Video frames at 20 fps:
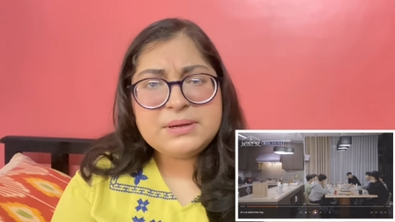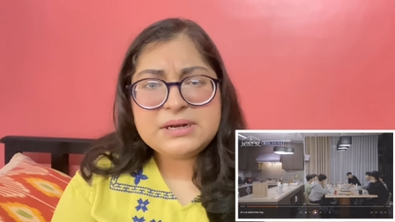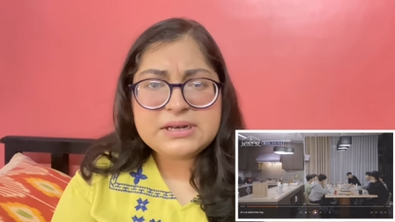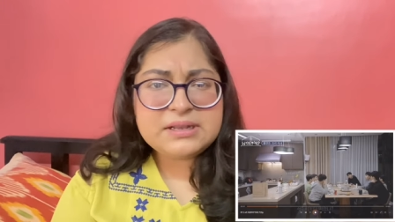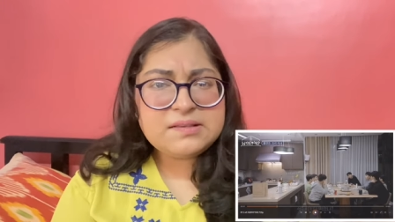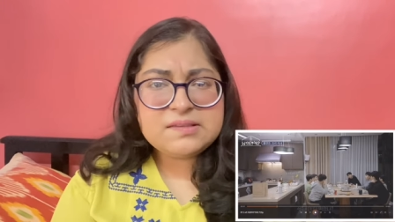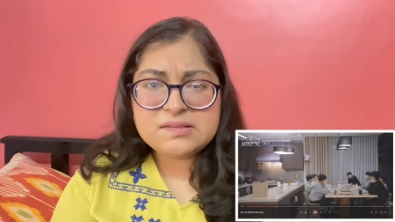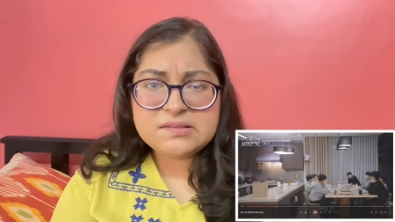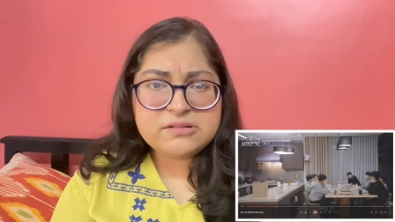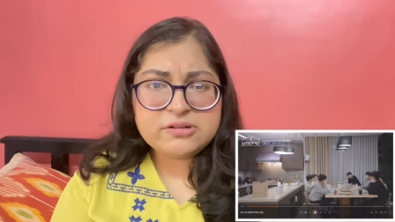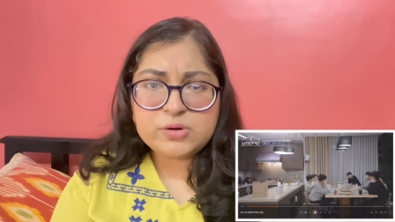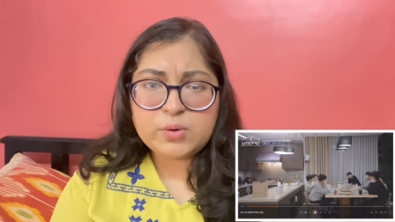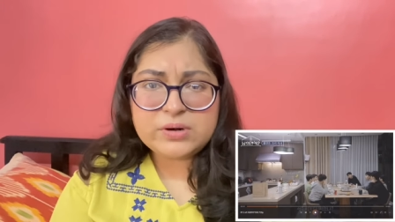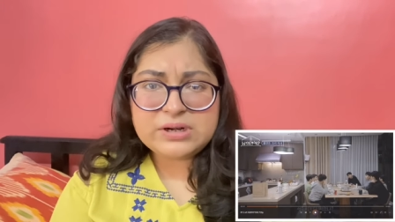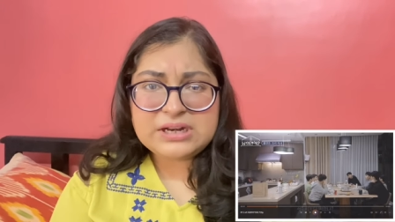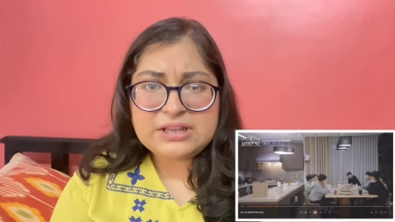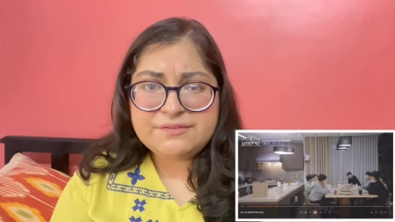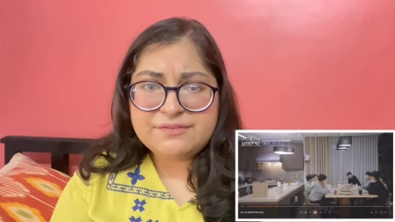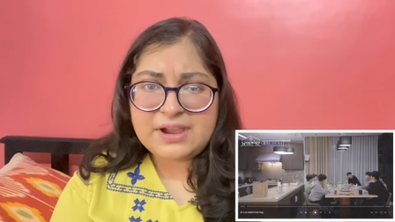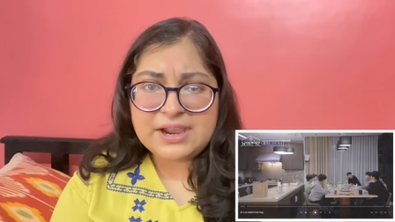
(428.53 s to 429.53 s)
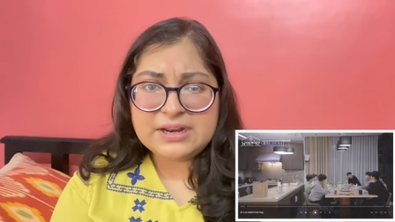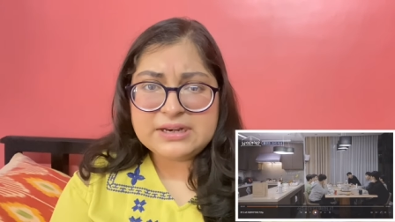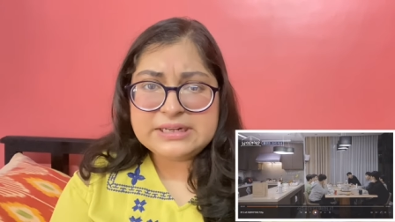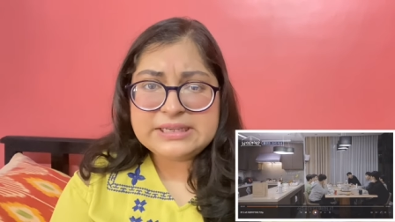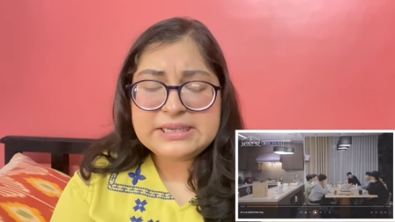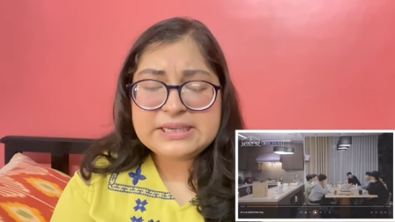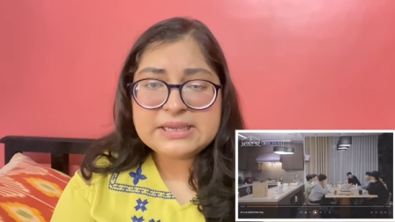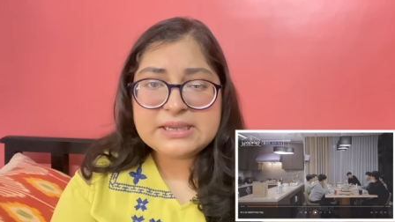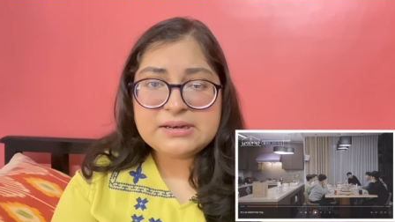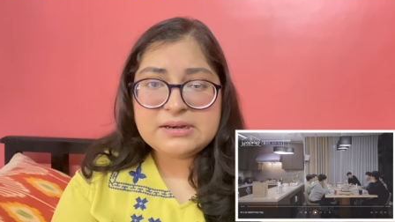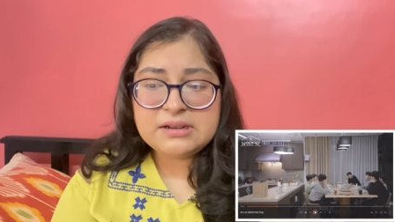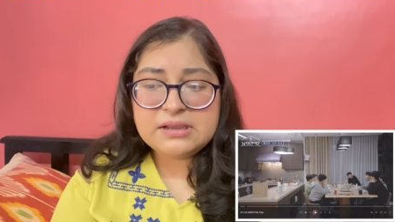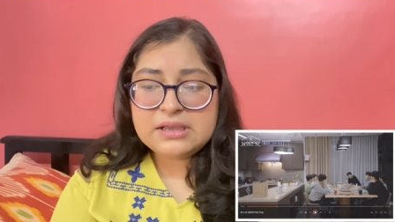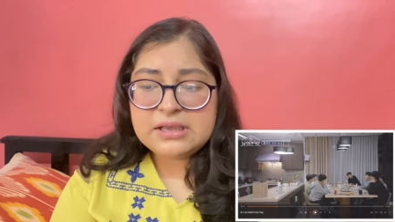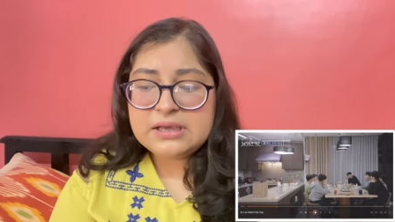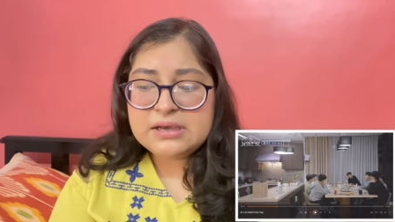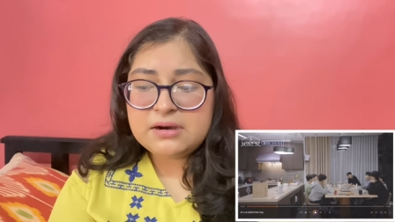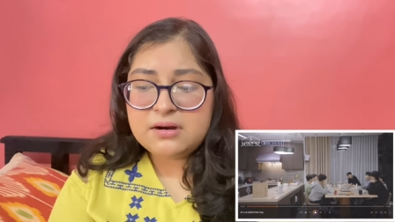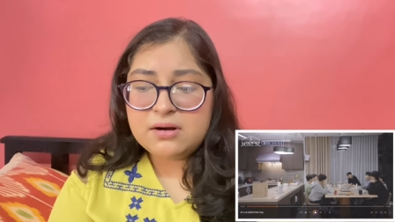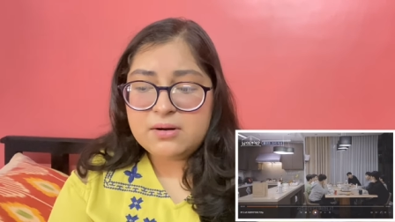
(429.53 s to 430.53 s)
But it's totally fine. He can,
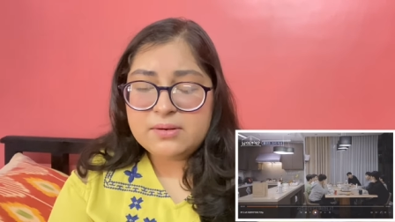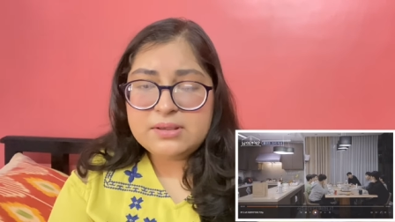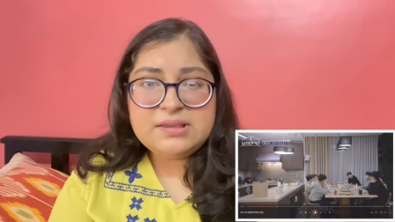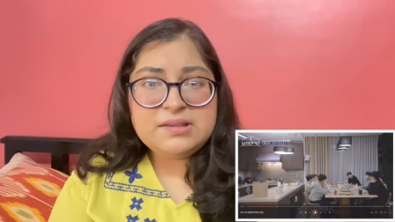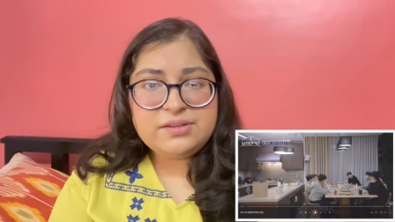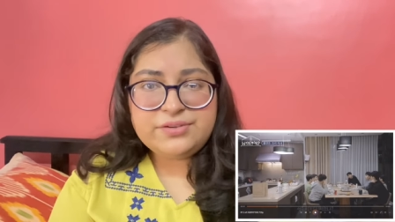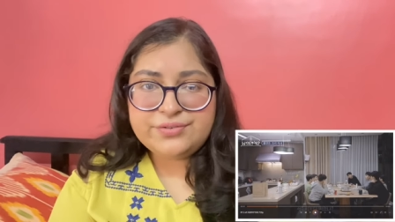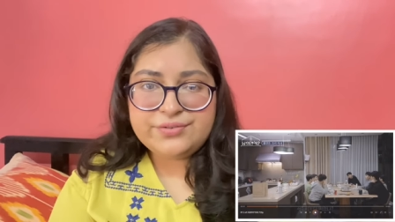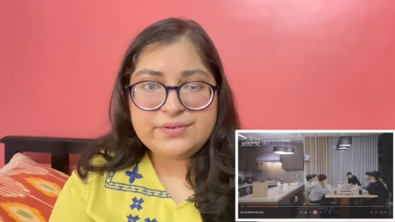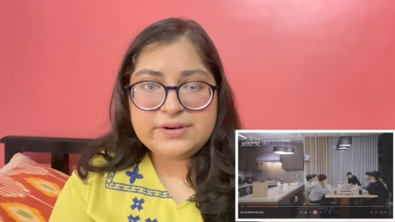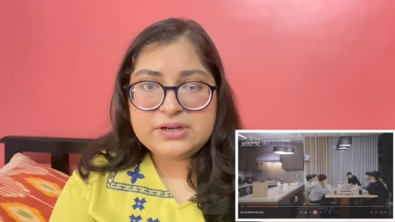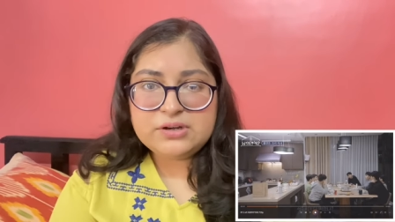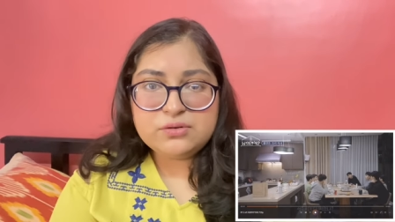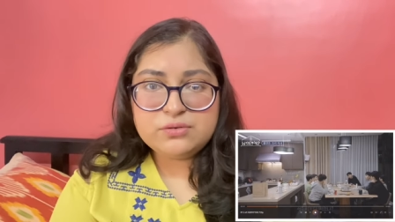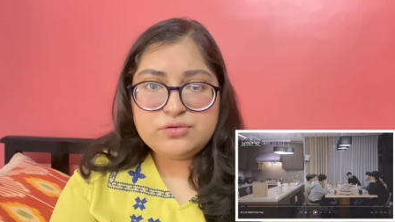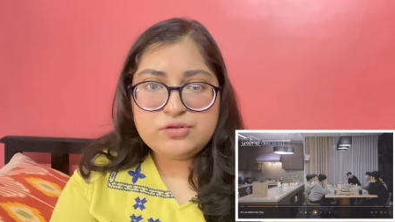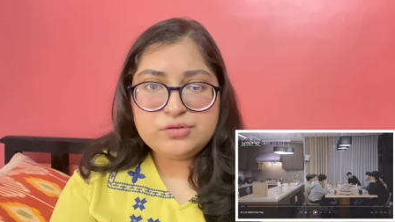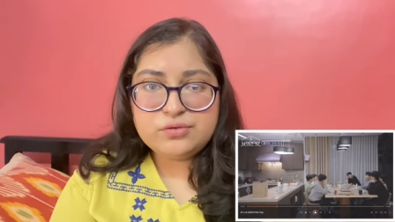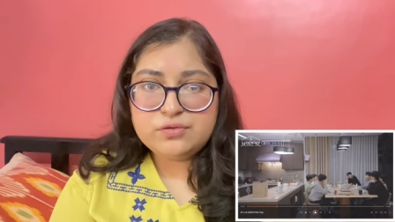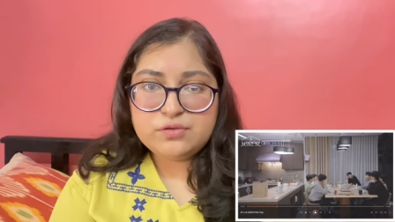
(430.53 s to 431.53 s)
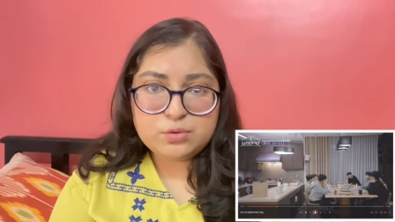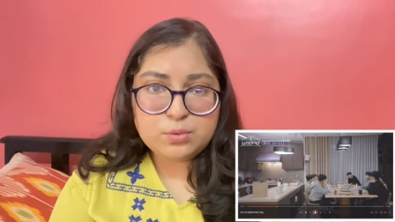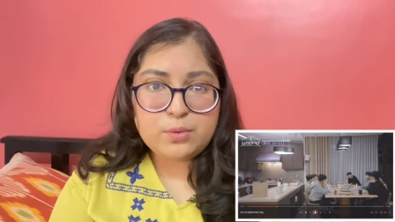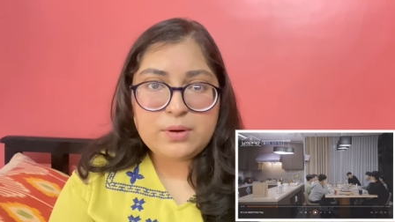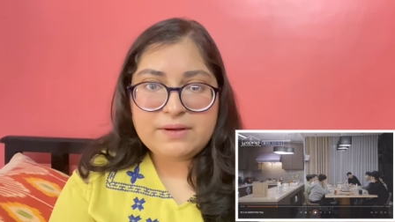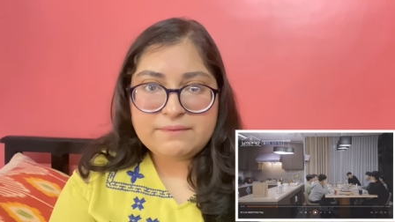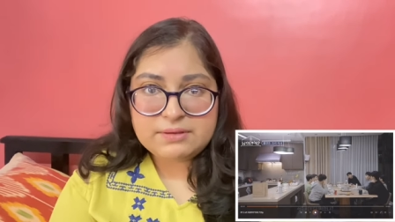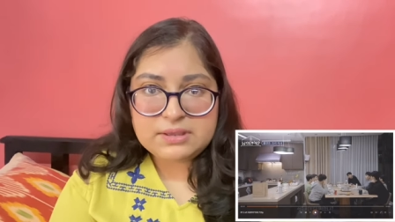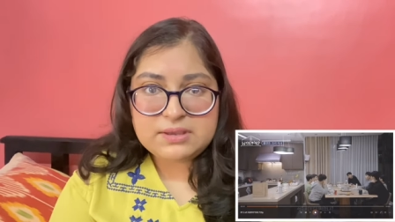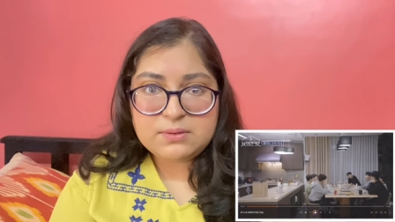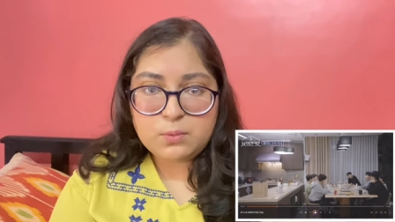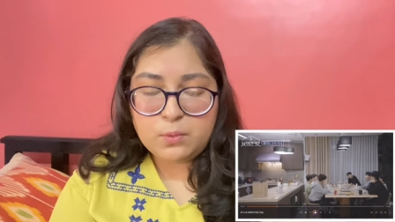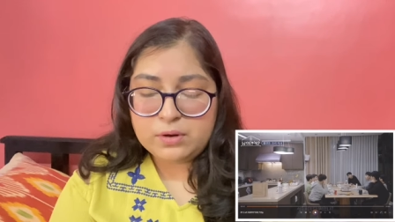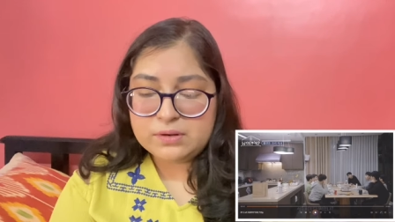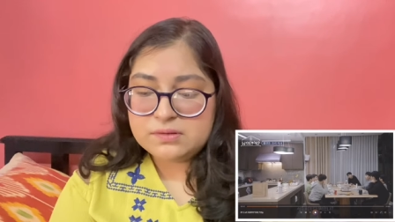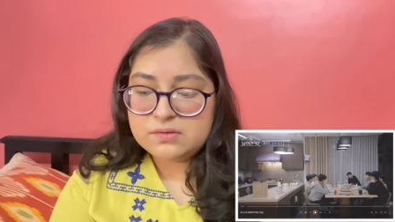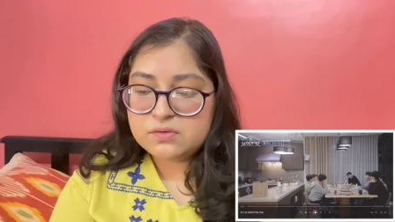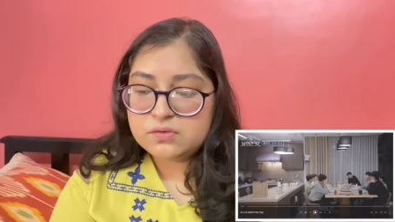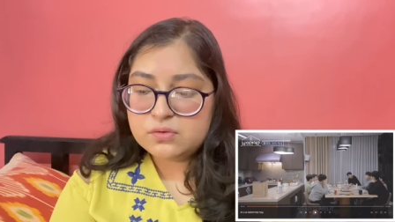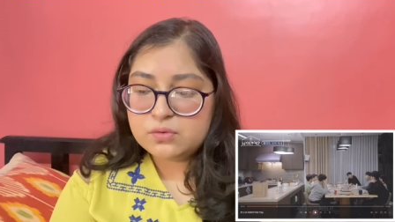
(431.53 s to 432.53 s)
uh, he's free to choose whoever he wants.